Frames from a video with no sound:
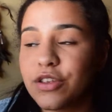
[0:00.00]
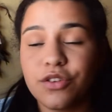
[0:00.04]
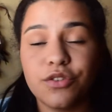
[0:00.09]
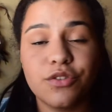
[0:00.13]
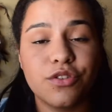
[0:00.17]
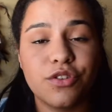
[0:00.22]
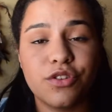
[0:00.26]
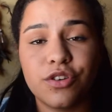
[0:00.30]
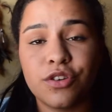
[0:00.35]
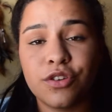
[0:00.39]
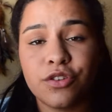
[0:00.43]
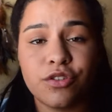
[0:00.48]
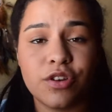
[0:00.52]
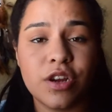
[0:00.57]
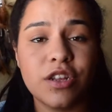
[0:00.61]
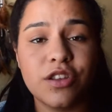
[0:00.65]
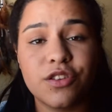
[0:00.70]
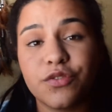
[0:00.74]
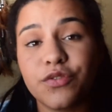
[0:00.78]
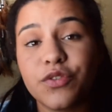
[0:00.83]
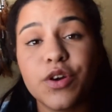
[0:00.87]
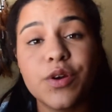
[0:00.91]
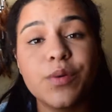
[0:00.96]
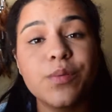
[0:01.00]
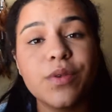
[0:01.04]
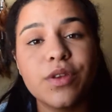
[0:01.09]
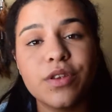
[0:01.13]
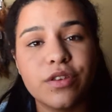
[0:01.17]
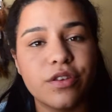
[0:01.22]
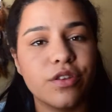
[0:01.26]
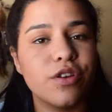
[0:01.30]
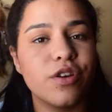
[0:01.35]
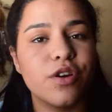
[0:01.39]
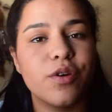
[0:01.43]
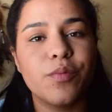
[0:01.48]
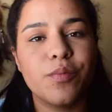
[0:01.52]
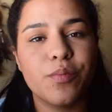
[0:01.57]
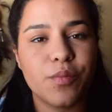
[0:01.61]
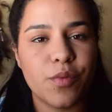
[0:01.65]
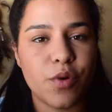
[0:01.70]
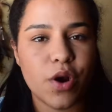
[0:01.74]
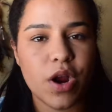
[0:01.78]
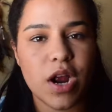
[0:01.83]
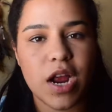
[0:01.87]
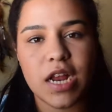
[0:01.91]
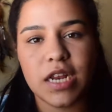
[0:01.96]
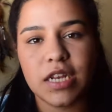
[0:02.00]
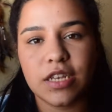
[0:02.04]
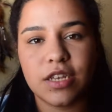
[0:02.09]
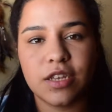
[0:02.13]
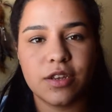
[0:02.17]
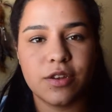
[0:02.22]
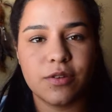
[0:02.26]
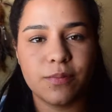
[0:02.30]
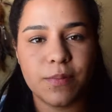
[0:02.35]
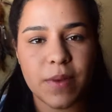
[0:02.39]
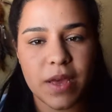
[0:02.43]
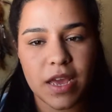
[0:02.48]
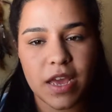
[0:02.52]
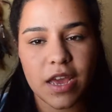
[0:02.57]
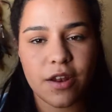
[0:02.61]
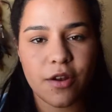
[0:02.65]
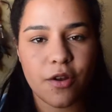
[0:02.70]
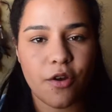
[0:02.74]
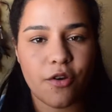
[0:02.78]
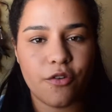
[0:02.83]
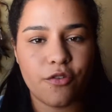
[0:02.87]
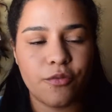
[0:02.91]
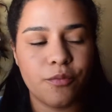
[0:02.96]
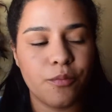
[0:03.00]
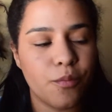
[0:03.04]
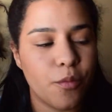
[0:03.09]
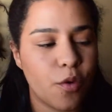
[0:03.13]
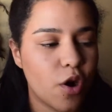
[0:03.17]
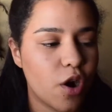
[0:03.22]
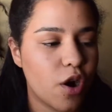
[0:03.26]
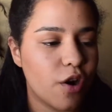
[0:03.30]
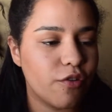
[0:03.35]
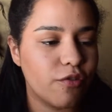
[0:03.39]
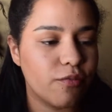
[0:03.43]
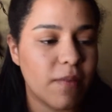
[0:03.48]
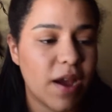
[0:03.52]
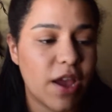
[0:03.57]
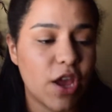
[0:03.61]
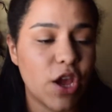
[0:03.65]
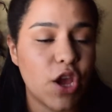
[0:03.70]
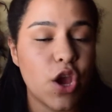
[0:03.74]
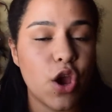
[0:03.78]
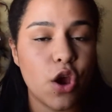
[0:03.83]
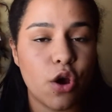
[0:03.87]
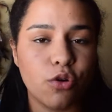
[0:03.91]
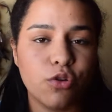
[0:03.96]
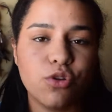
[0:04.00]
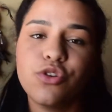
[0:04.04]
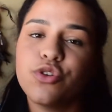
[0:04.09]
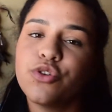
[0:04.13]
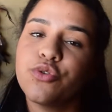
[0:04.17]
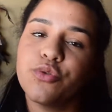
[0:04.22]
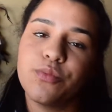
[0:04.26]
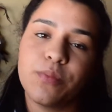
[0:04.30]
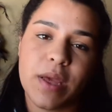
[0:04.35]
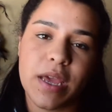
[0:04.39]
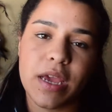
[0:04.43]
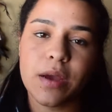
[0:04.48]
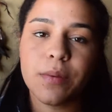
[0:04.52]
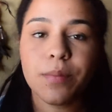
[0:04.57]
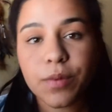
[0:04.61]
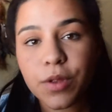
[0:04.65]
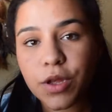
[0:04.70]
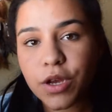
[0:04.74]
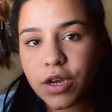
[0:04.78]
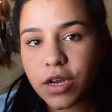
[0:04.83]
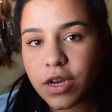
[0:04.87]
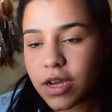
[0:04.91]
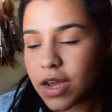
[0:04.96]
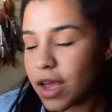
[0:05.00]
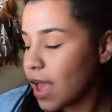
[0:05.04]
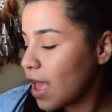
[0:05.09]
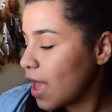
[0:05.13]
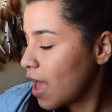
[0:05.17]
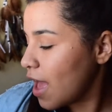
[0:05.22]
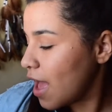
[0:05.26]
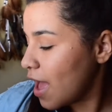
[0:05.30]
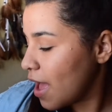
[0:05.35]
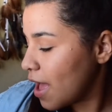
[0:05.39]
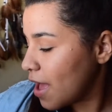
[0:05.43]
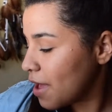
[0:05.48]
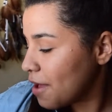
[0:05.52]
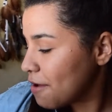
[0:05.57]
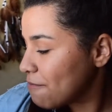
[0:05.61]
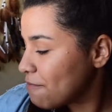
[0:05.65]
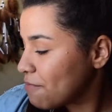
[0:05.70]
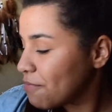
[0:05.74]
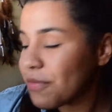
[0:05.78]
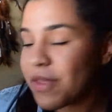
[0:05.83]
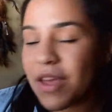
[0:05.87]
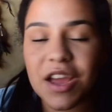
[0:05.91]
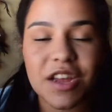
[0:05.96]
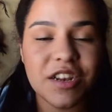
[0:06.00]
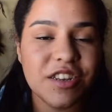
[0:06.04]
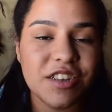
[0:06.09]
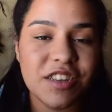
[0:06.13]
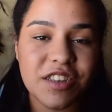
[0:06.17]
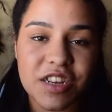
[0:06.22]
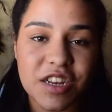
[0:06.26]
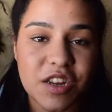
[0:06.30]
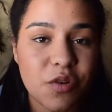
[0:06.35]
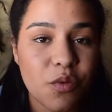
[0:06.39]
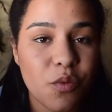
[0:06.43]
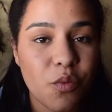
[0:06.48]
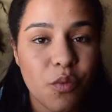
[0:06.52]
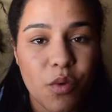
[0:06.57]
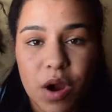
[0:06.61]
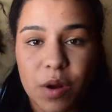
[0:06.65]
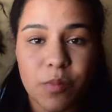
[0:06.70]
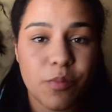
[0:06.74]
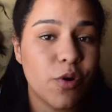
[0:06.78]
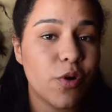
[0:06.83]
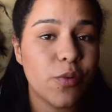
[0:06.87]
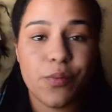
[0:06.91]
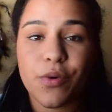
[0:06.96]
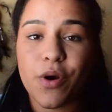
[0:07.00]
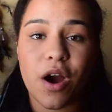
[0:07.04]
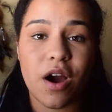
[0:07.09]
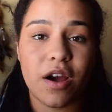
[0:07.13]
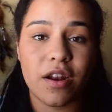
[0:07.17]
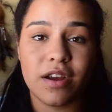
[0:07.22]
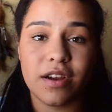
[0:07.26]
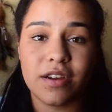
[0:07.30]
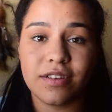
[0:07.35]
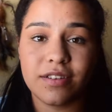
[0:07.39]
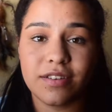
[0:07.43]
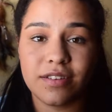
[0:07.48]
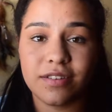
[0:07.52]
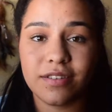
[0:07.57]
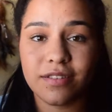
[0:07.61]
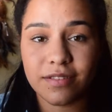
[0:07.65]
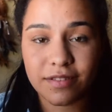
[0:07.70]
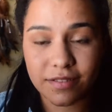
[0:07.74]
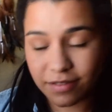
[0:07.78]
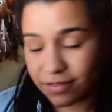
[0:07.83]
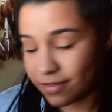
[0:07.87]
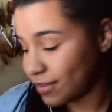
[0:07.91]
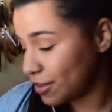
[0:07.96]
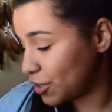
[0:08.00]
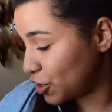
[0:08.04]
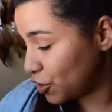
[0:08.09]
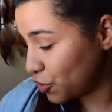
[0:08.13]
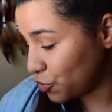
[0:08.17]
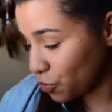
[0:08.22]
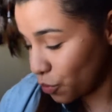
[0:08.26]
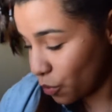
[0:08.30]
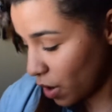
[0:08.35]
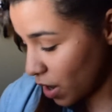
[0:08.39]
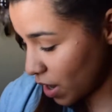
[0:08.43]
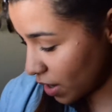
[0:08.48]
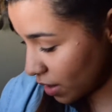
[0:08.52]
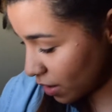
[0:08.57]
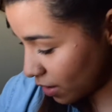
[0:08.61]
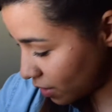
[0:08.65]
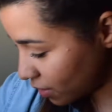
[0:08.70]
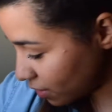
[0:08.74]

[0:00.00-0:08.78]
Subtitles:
so to transform this look more and to make it more of my go-to makeup look, I just need one more product. Just one